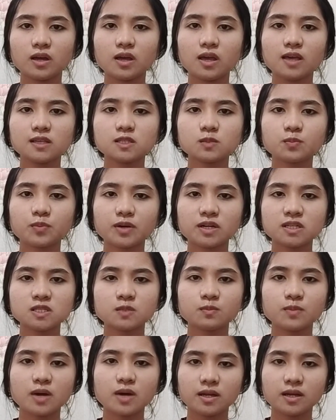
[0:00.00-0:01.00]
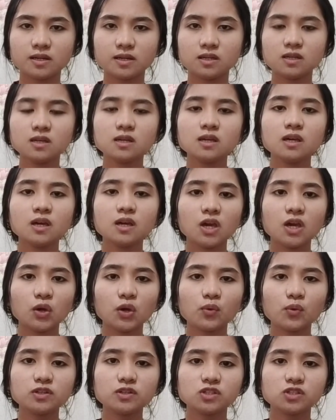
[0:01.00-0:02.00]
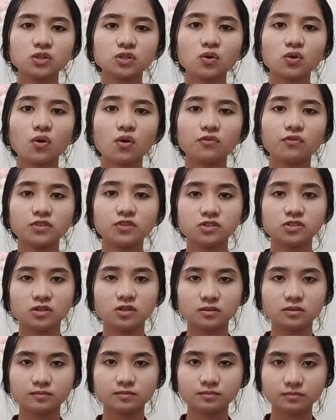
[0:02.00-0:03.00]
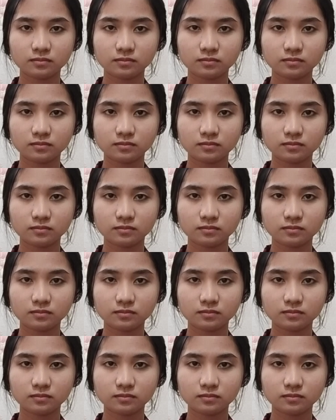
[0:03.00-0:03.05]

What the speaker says: expressed by the equation coefficient.